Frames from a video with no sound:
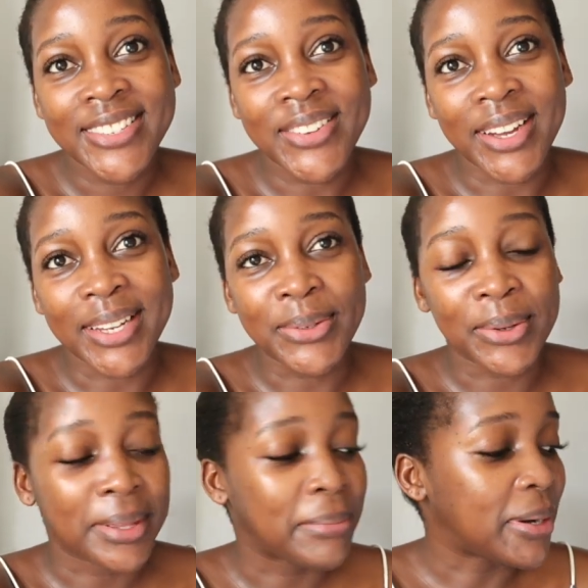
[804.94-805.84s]
so I
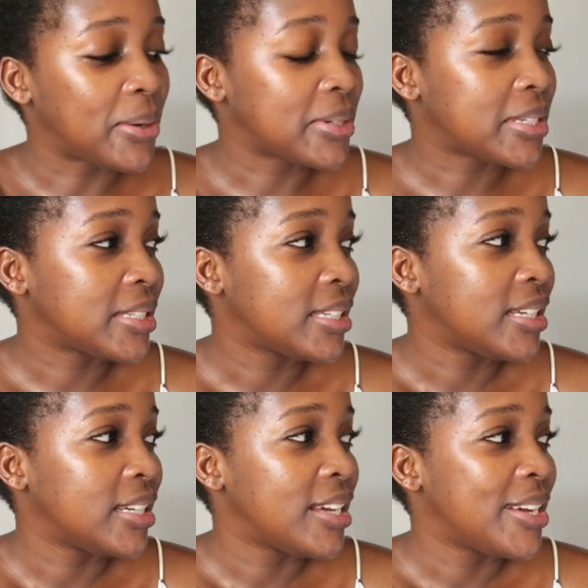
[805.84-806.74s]
took them out.
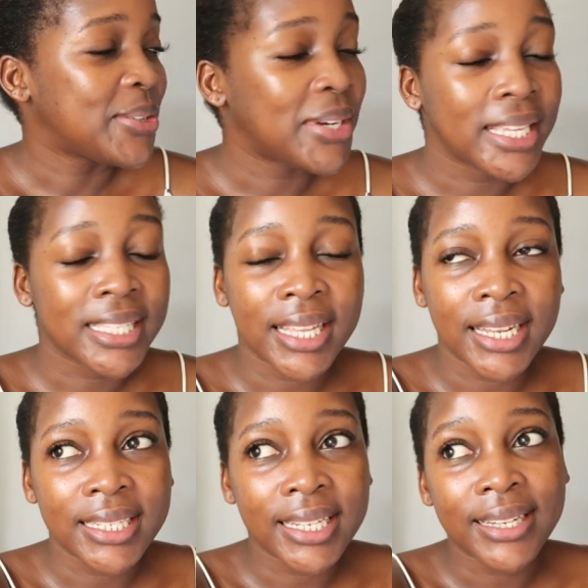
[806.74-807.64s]
Today is
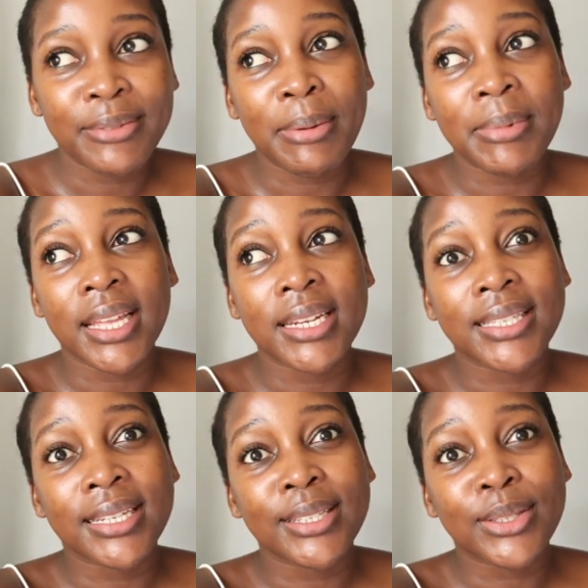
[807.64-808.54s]
Sunday, Ramadan is
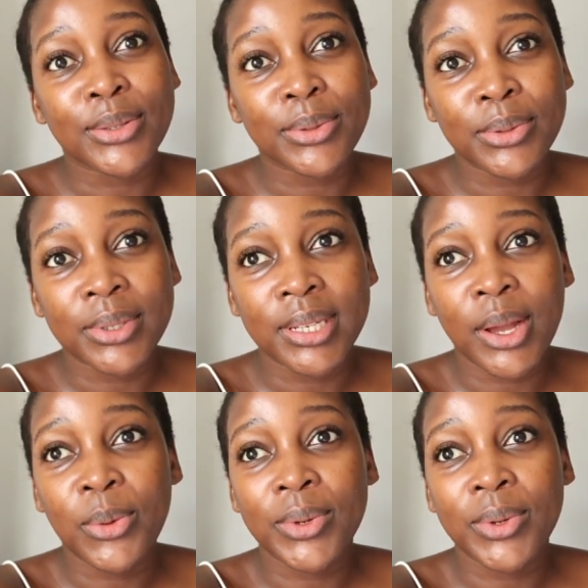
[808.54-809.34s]
starting soon.